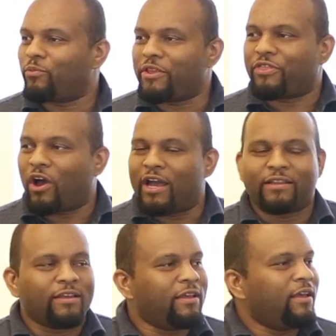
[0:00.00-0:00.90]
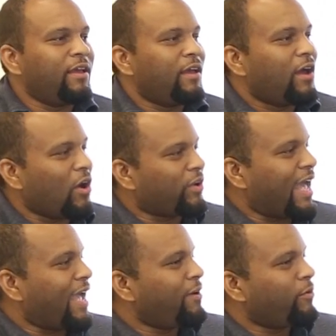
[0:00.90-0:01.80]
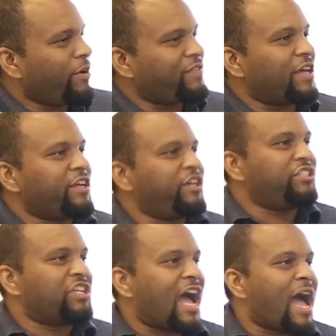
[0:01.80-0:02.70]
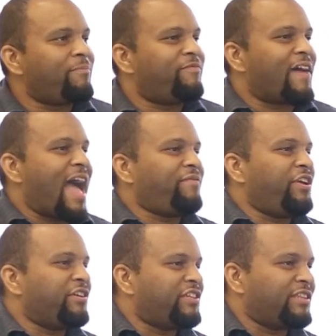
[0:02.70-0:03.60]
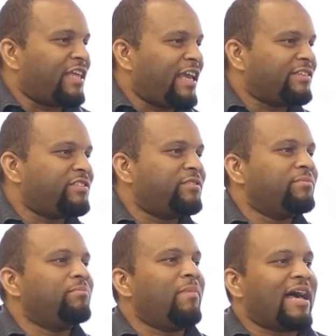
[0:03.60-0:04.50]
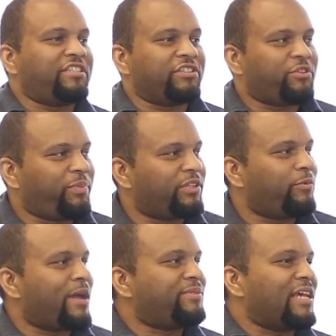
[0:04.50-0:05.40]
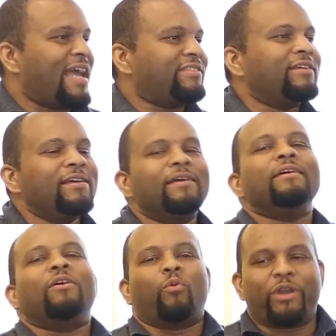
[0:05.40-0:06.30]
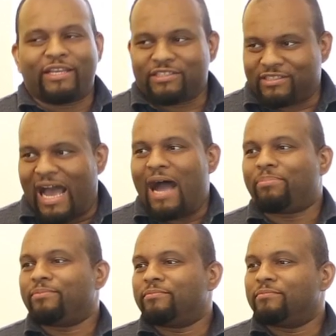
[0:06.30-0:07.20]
We thought, okay, we've done a good job, 5 years at this, masjids are building websites, we can stop